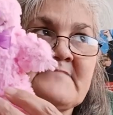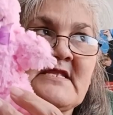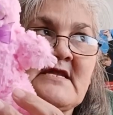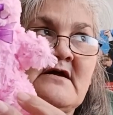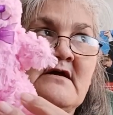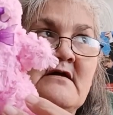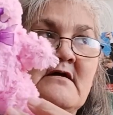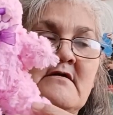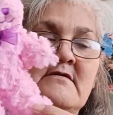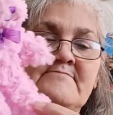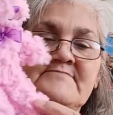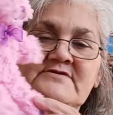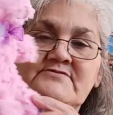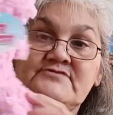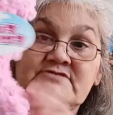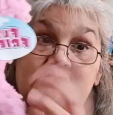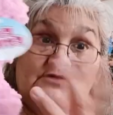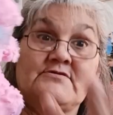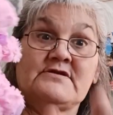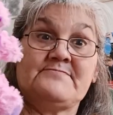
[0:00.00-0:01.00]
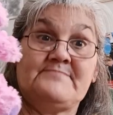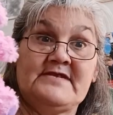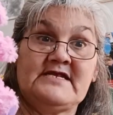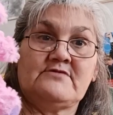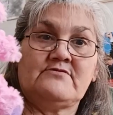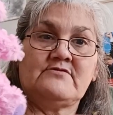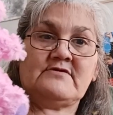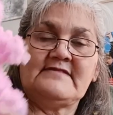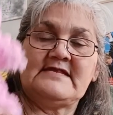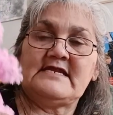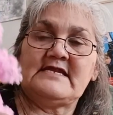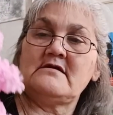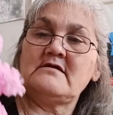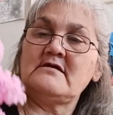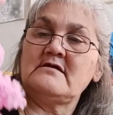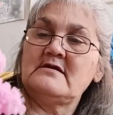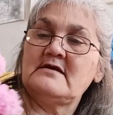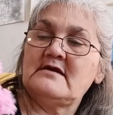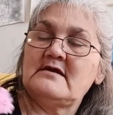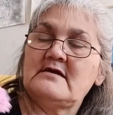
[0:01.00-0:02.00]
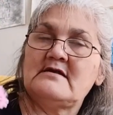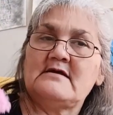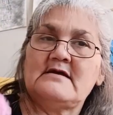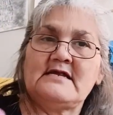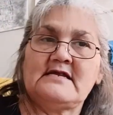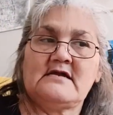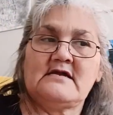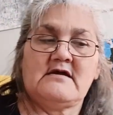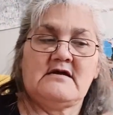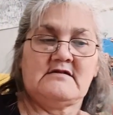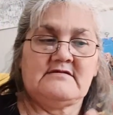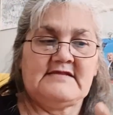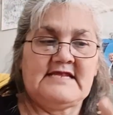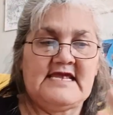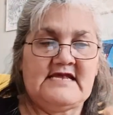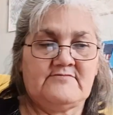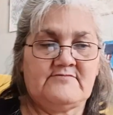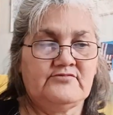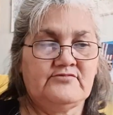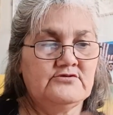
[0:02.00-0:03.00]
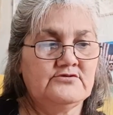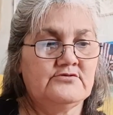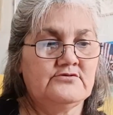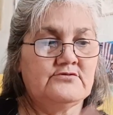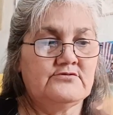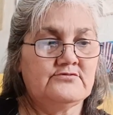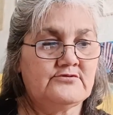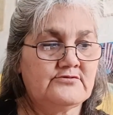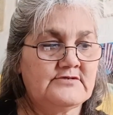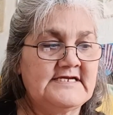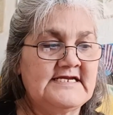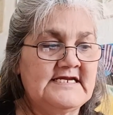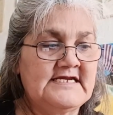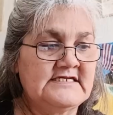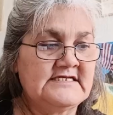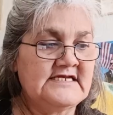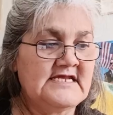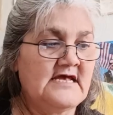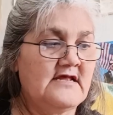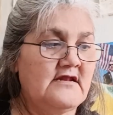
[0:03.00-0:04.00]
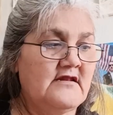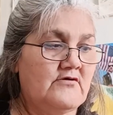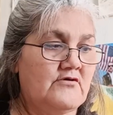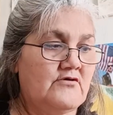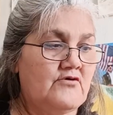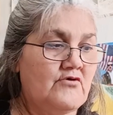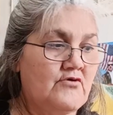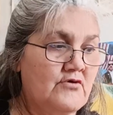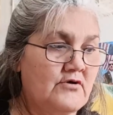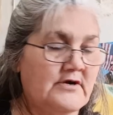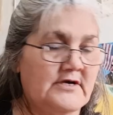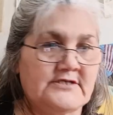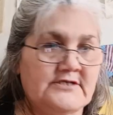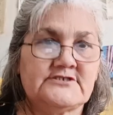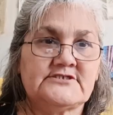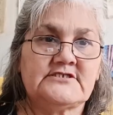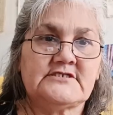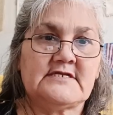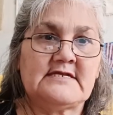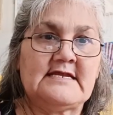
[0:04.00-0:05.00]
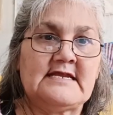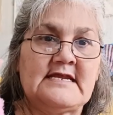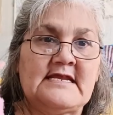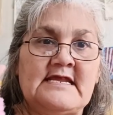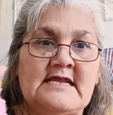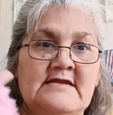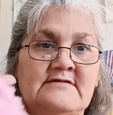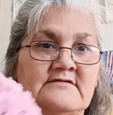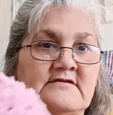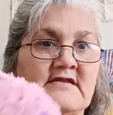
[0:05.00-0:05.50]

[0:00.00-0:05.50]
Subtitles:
It was the only pink one there. They had blue, green, yellow, orange, and